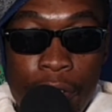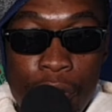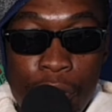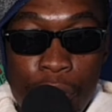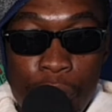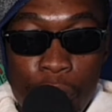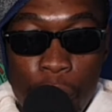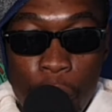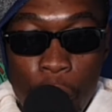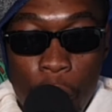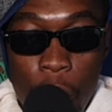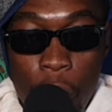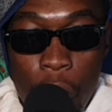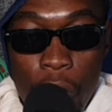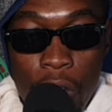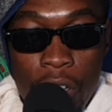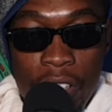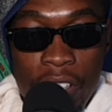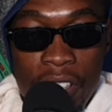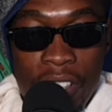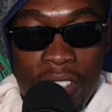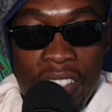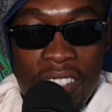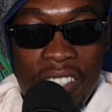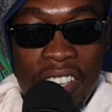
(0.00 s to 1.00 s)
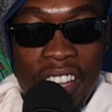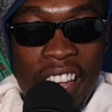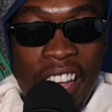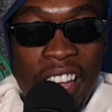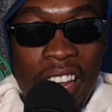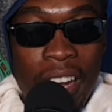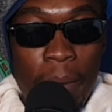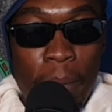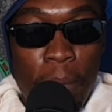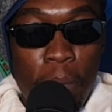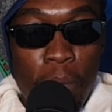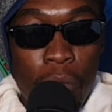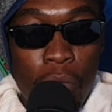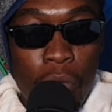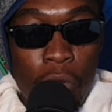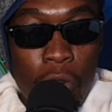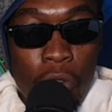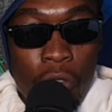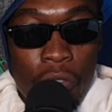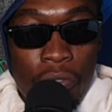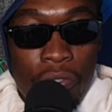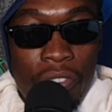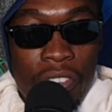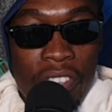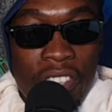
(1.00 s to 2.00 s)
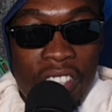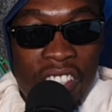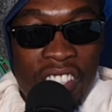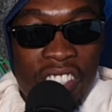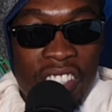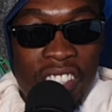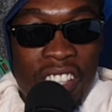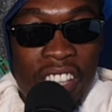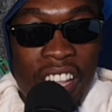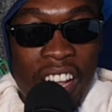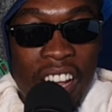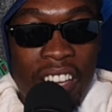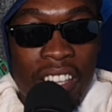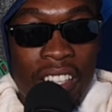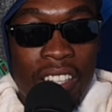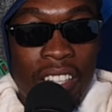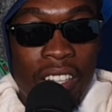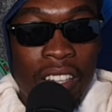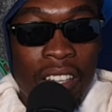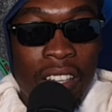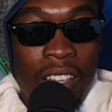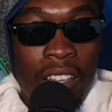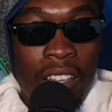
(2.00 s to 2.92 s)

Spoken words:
stories and movies that